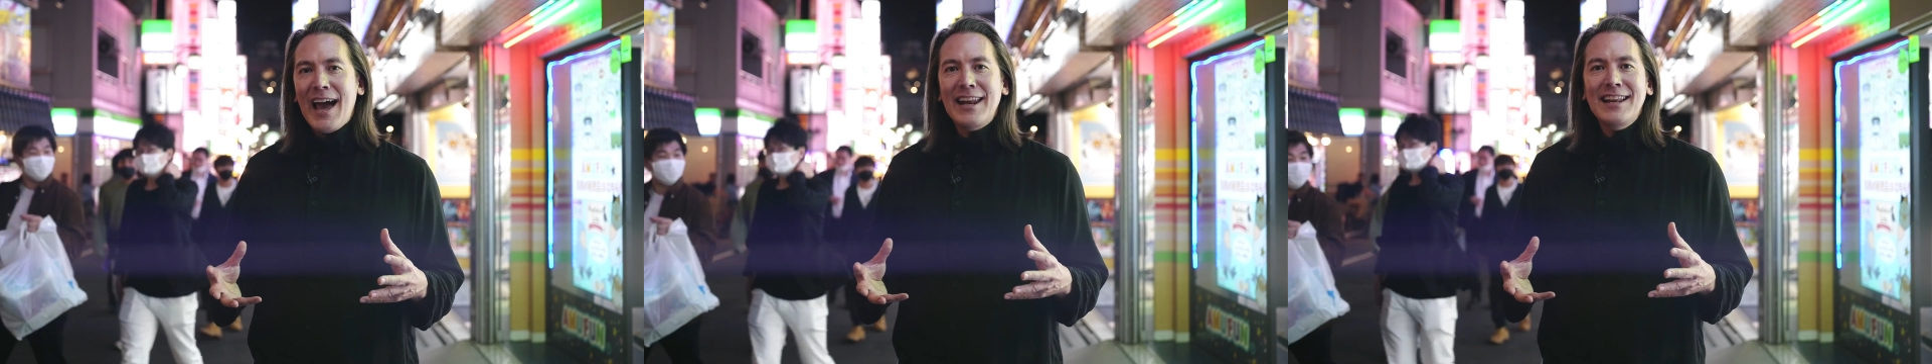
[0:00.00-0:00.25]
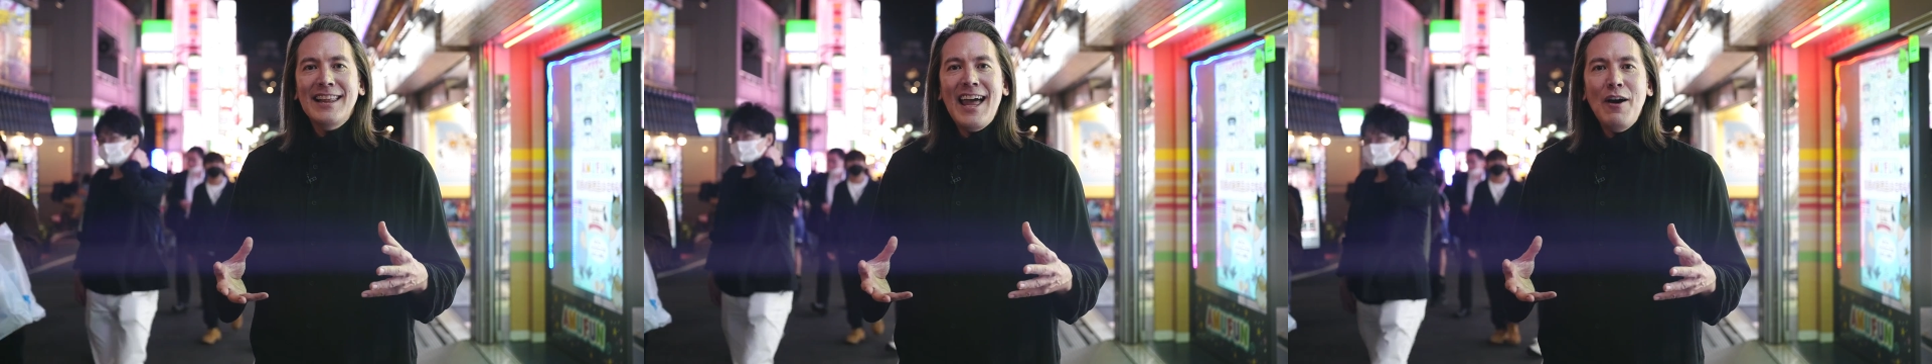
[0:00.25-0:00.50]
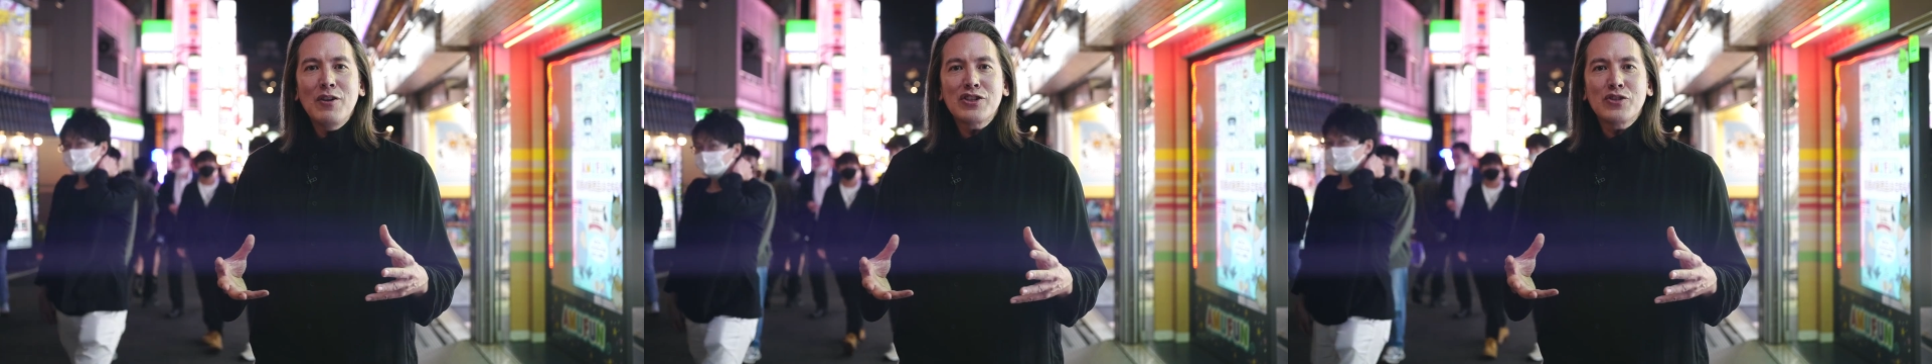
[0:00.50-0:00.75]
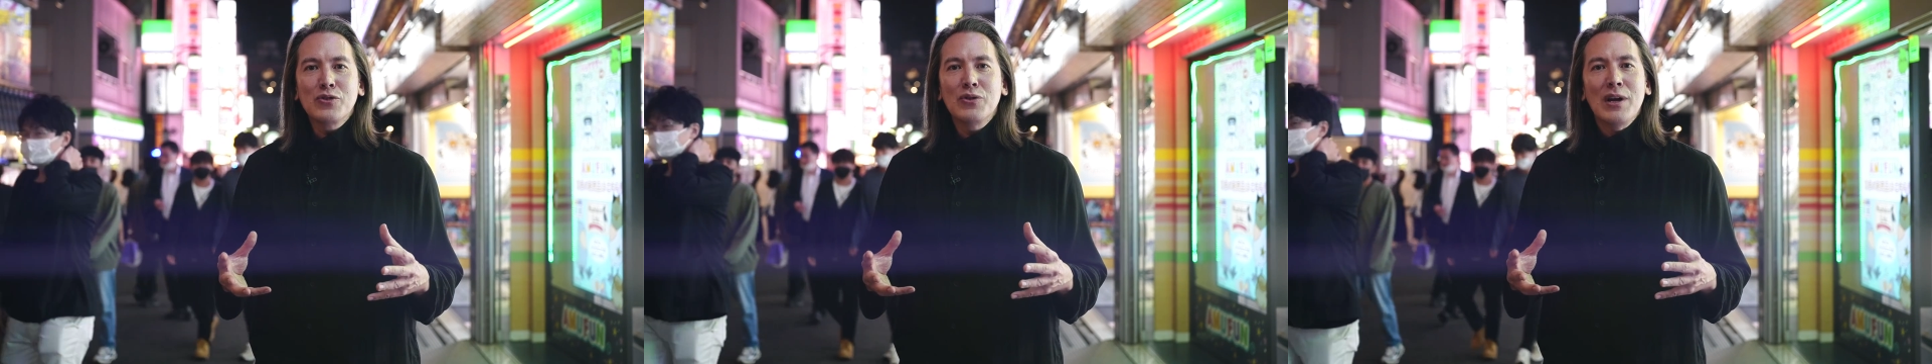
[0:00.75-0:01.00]
and allow us
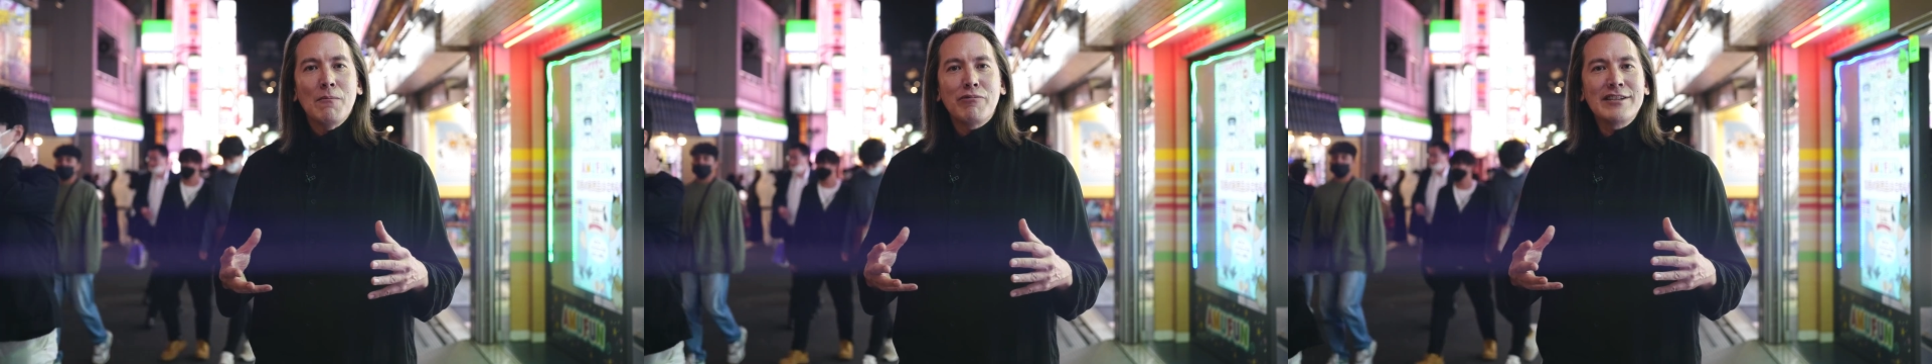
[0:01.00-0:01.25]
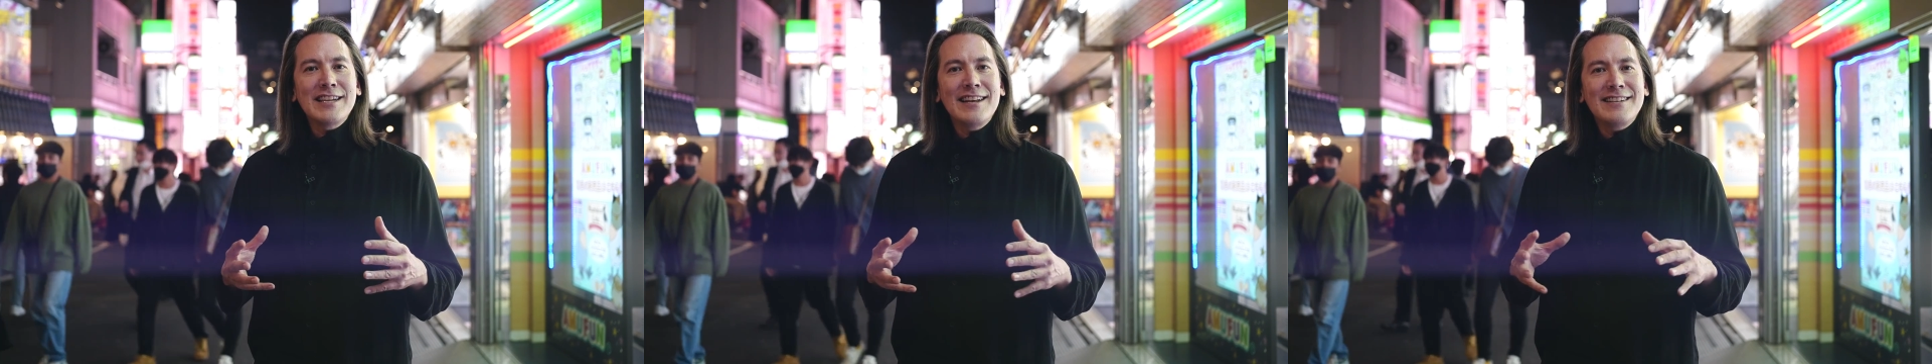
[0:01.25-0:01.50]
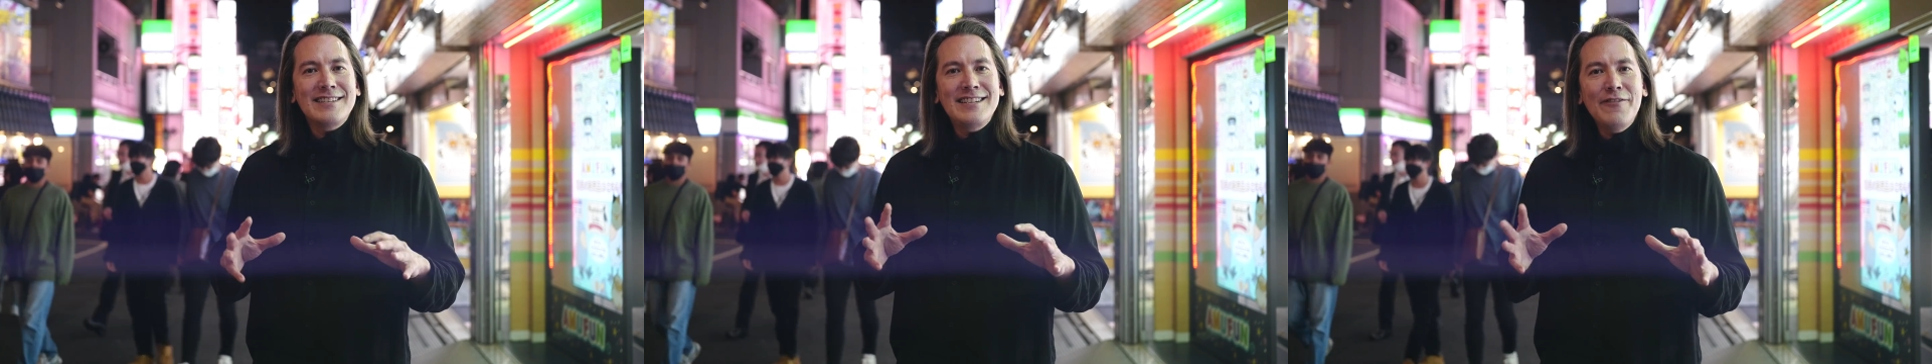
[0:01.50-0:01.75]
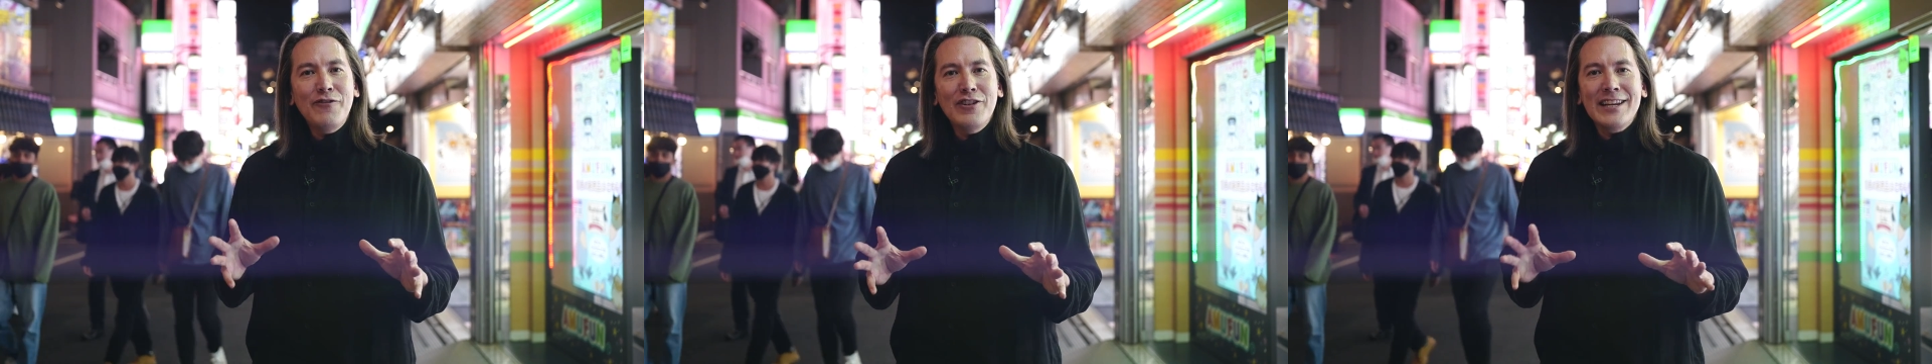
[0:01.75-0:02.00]
to present
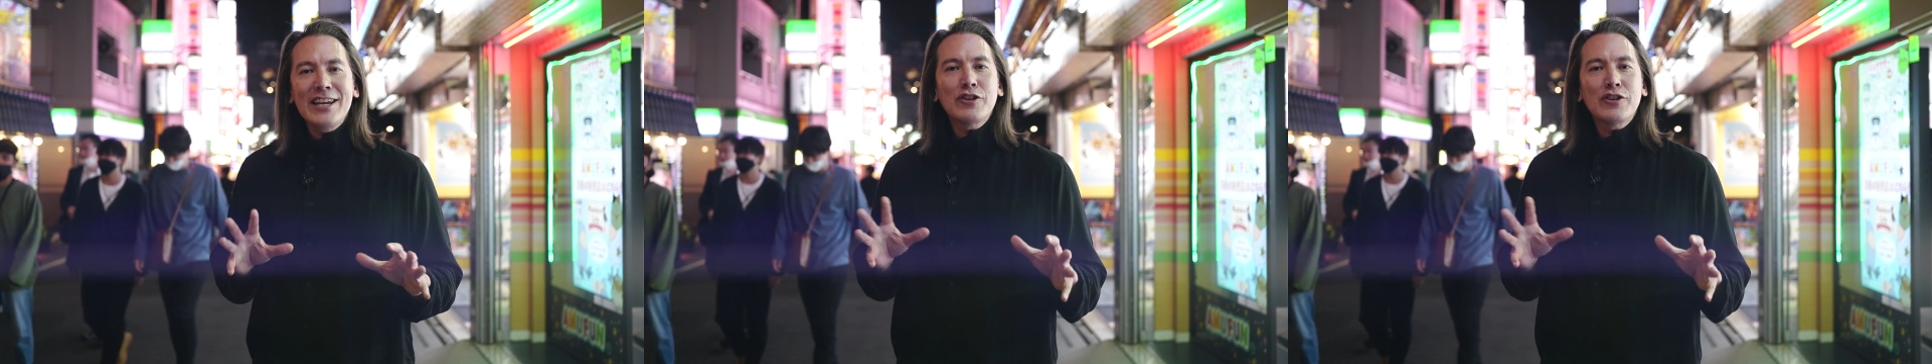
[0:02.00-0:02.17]
different